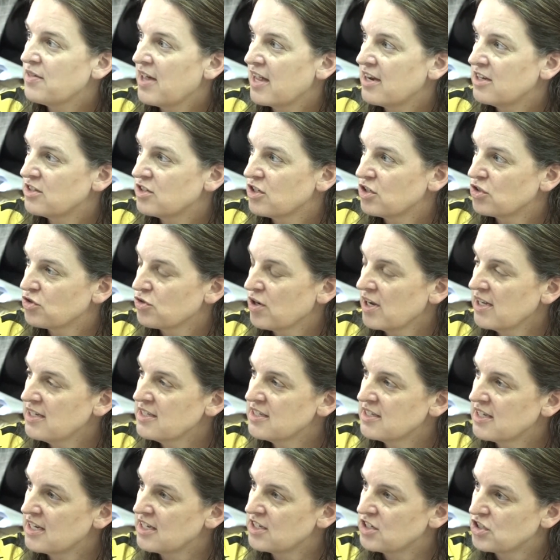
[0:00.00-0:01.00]
that is
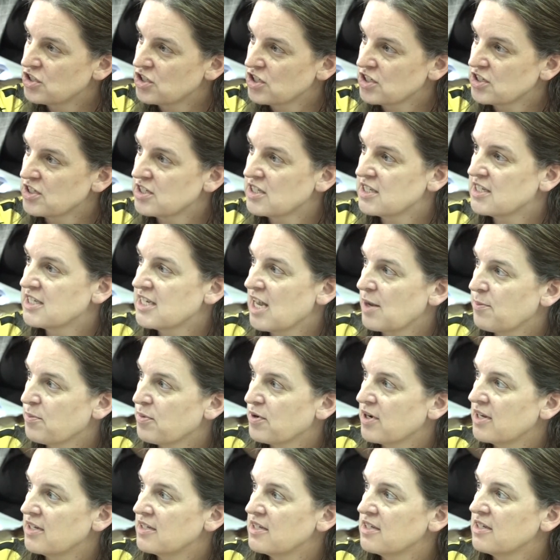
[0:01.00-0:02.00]
addressed. It's just
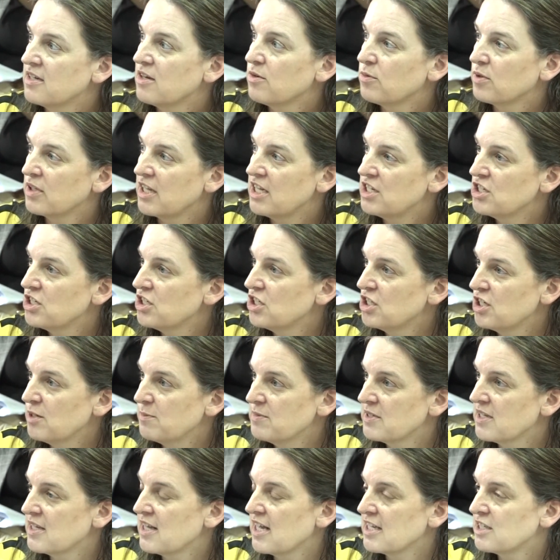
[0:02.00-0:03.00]
separate
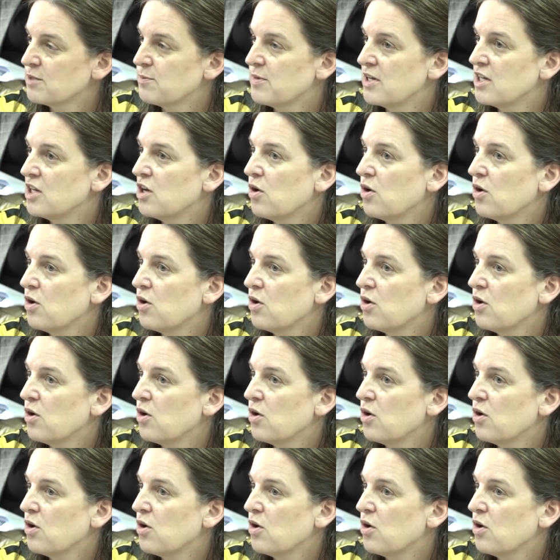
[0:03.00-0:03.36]
relationships, and that's been